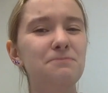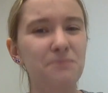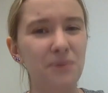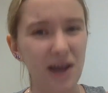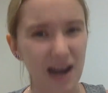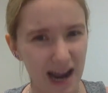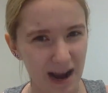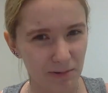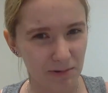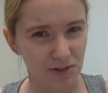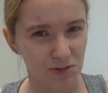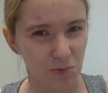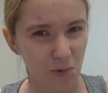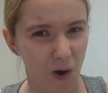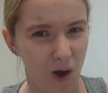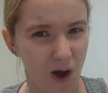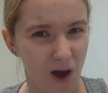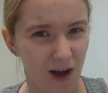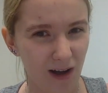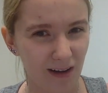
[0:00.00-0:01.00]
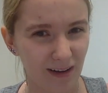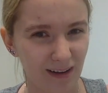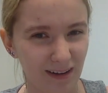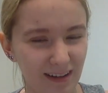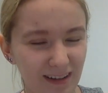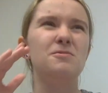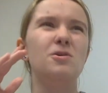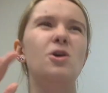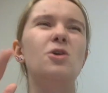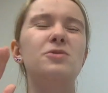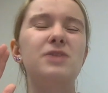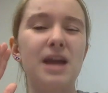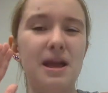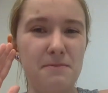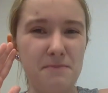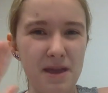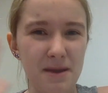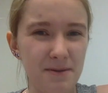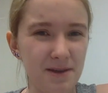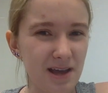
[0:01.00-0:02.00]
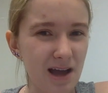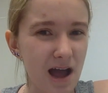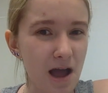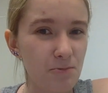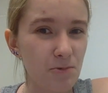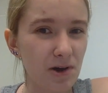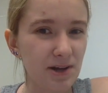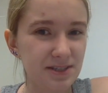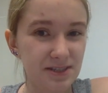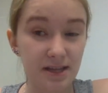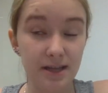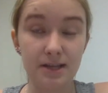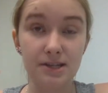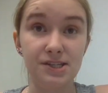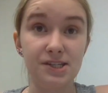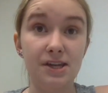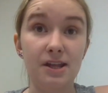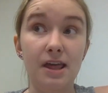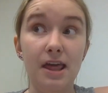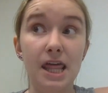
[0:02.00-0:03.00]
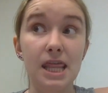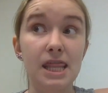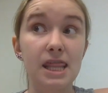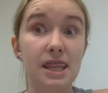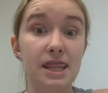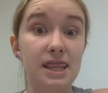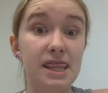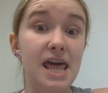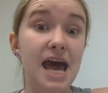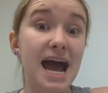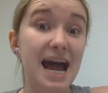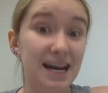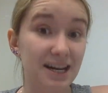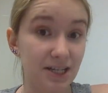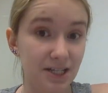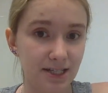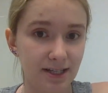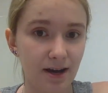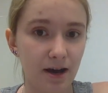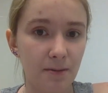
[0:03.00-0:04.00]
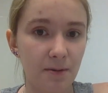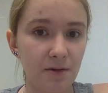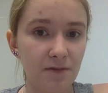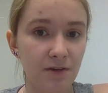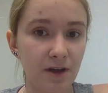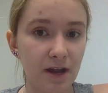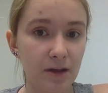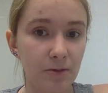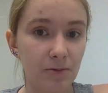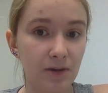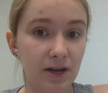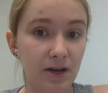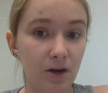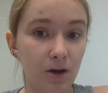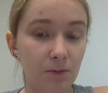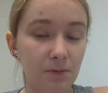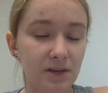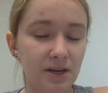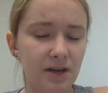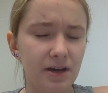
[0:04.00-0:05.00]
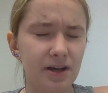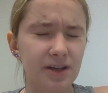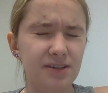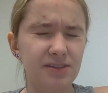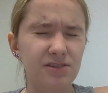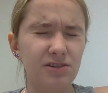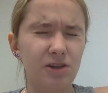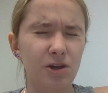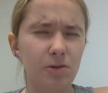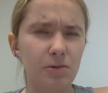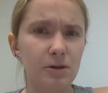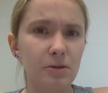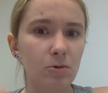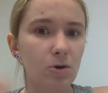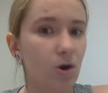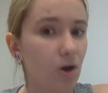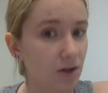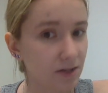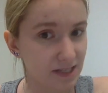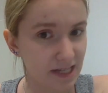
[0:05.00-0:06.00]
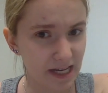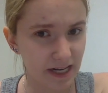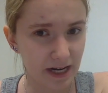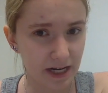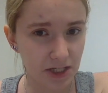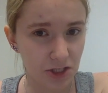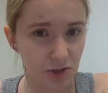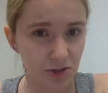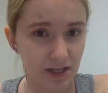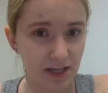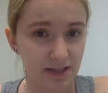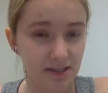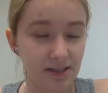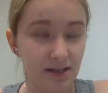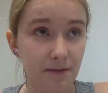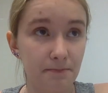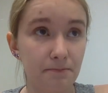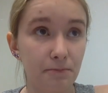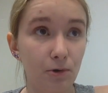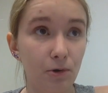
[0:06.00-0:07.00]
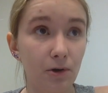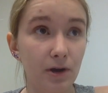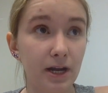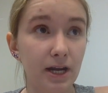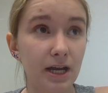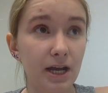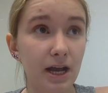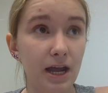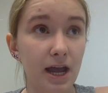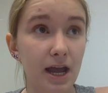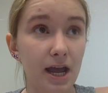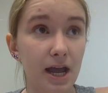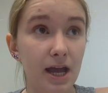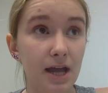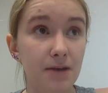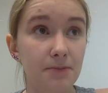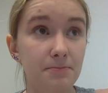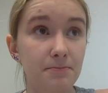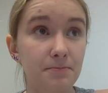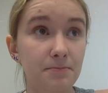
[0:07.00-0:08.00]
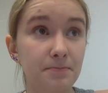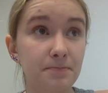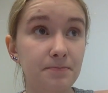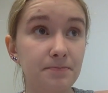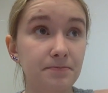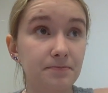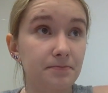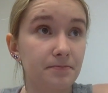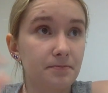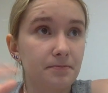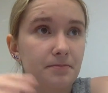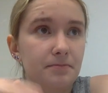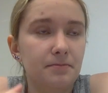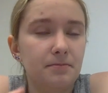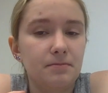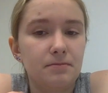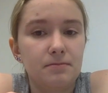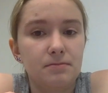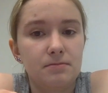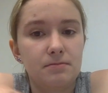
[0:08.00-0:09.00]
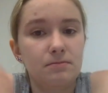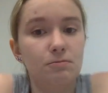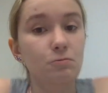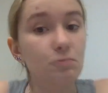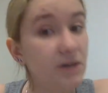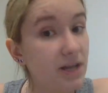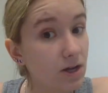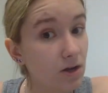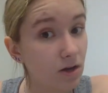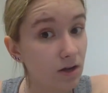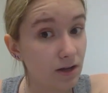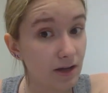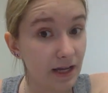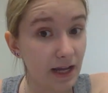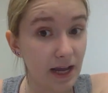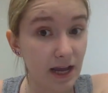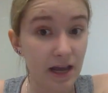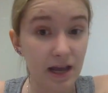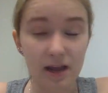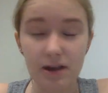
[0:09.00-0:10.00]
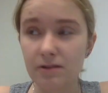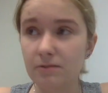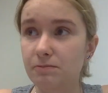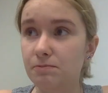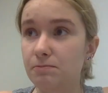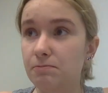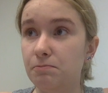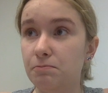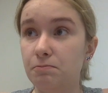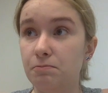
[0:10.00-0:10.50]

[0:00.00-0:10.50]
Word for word: But I was wrong okay, maybe I wasn't that dumb of a reader because look, we were all teenagers at some point and we all and